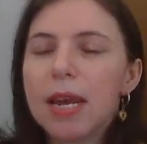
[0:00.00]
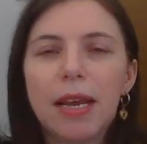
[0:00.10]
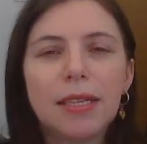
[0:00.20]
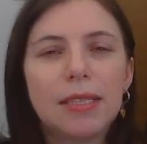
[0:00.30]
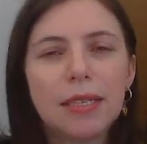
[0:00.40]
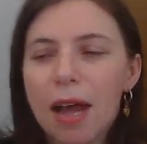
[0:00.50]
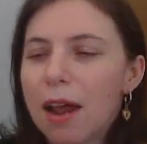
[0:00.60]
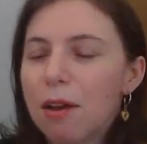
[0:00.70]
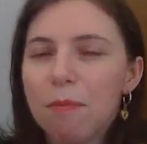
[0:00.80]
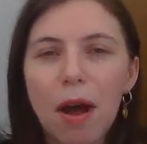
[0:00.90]
It's
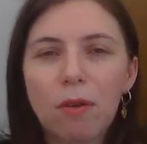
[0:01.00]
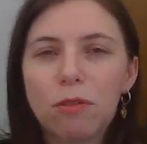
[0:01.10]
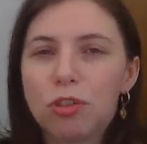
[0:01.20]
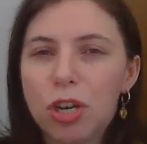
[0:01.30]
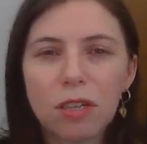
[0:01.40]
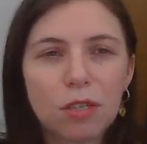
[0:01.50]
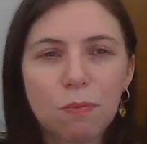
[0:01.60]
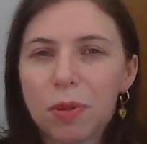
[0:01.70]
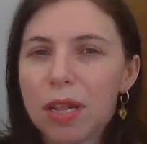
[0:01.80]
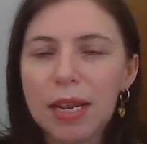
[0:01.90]
not about
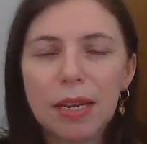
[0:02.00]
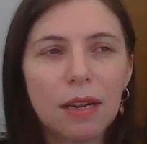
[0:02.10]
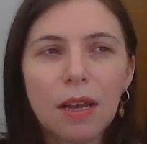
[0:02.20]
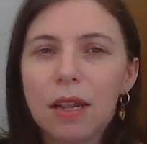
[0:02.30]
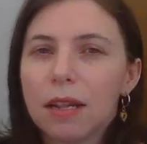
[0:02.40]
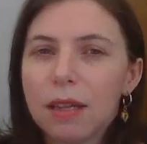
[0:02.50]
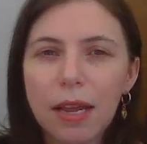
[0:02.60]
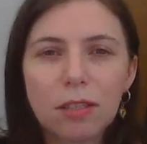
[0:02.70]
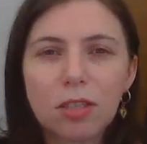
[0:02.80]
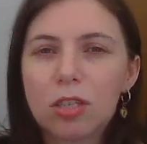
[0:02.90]
just plain
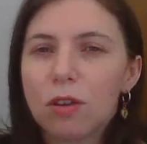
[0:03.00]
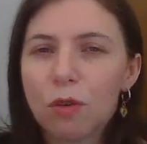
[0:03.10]
let's